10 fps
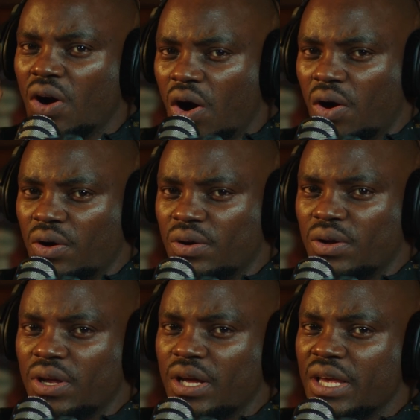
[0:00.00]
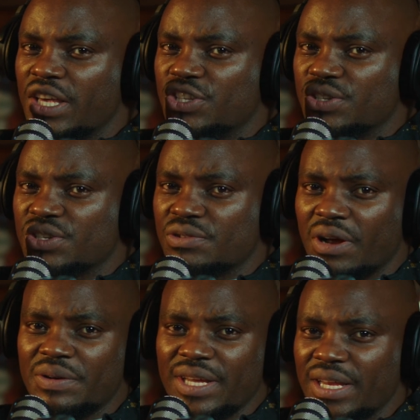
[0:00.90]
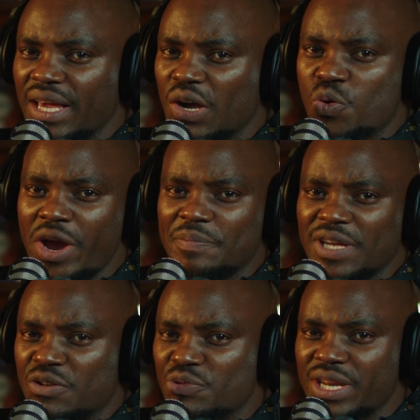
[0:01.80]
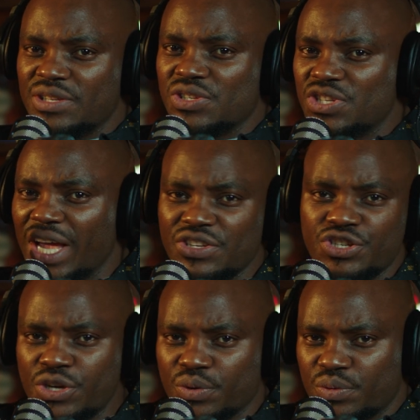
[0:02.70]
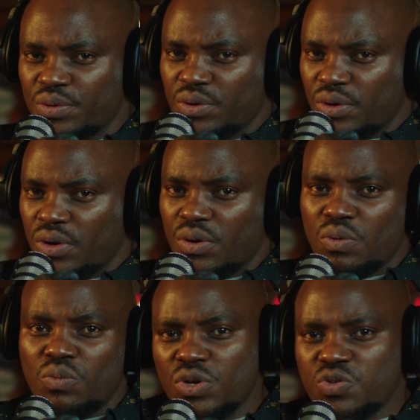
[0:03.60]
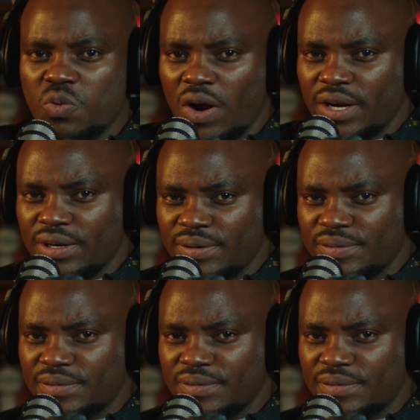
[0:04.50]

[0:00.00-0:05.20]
Or is your surrounding equipped and ready to change you? Which one?